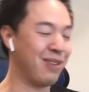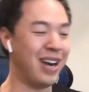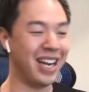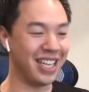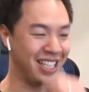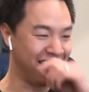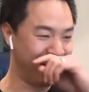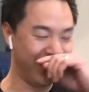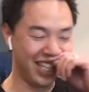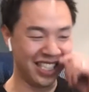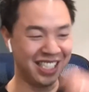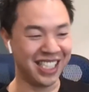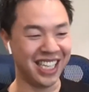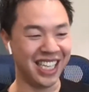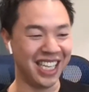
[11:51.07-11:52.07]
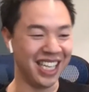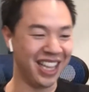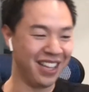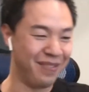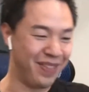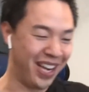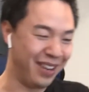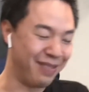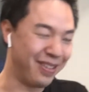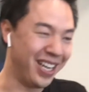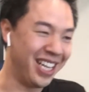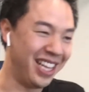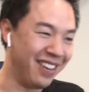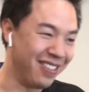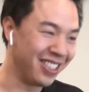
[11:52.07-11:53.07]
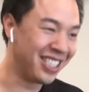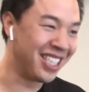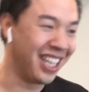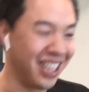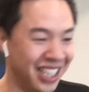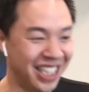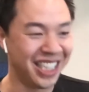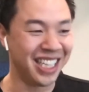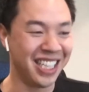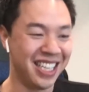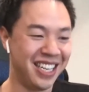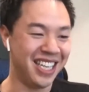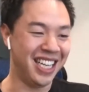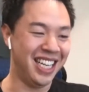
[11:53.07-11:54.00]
product on this the main brand that we're selling here.